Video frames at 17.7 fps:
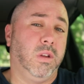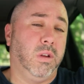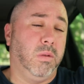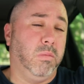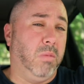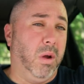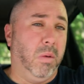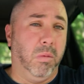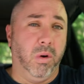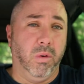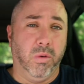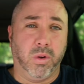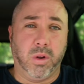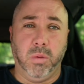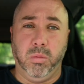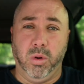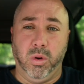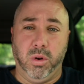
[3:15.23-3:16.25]
member of a
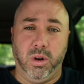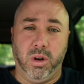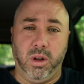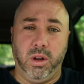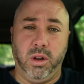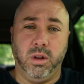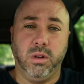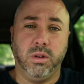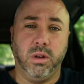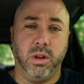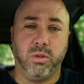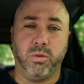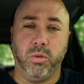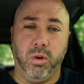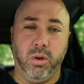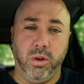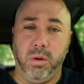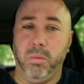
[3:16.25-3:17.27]
community, it's
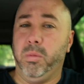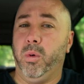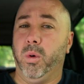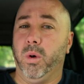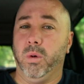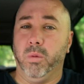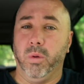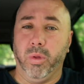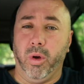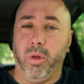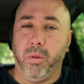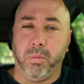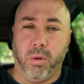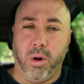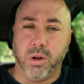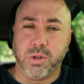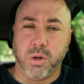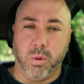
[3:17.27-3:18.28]
really important with all the
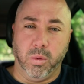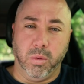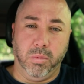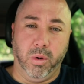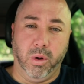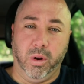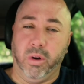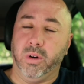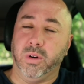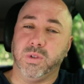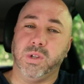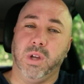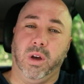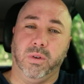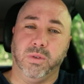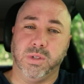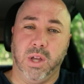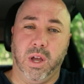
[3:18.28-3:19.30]
pressure we put on
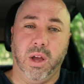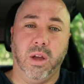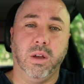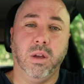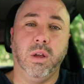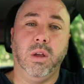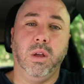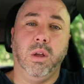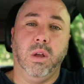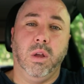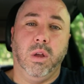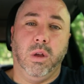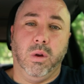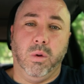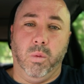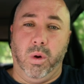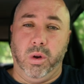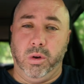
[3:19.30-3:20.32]
ourselves that
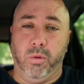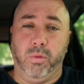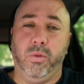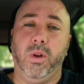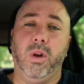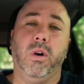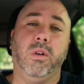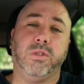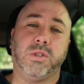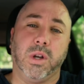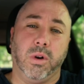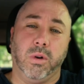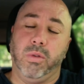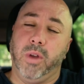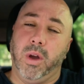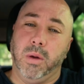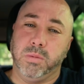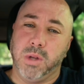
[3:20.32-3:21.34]
when you're feeling certain
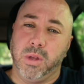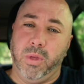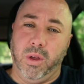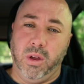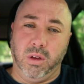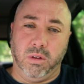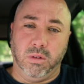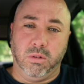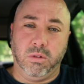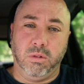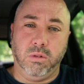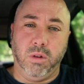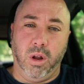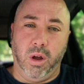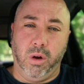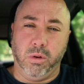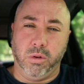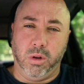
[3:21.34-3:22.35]
types of things, you
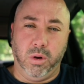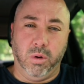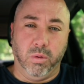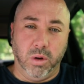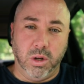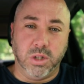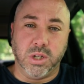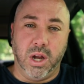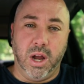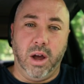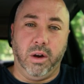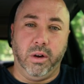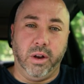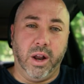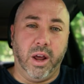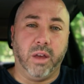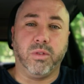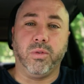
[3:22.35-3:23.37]
know, you reach out
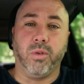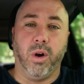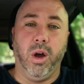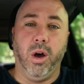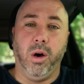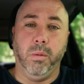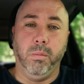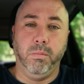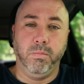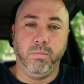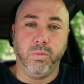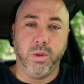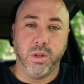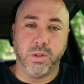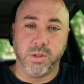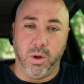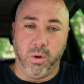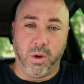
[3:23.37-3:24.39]
and ask for help.
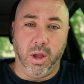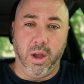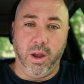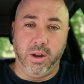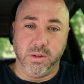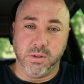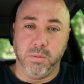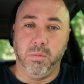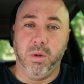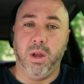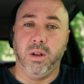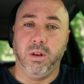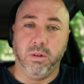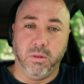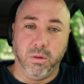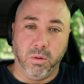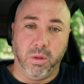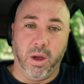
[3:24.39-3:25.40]
It's okay as a man to
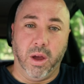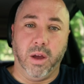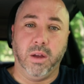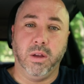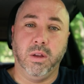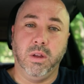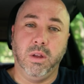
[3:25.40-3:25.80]
do that.